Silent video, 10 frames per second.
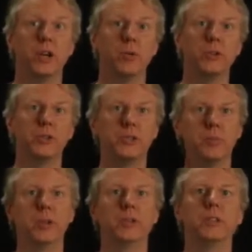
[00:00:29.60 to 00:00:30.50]
which are
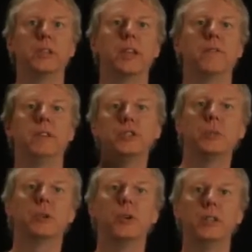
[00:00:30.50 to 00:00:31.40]
similar to the definition
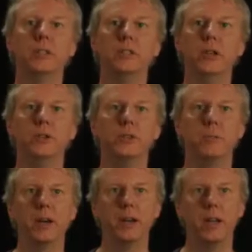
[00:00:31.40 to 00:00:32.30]
we're going to use,
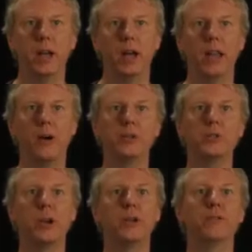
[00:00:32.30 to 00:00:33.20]
but allow us
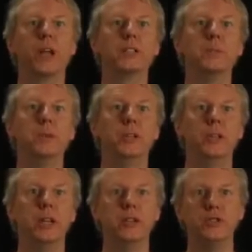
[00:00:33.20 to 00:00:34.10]
greater
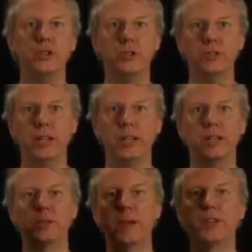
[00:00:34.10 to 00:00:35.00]
flexibility in choosing an
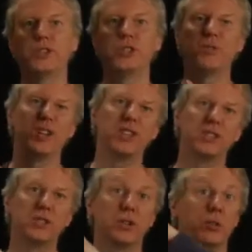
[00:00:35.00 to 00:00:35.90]
expansion around a
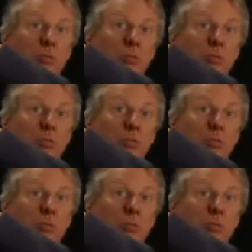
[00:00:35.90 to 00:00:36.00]
certain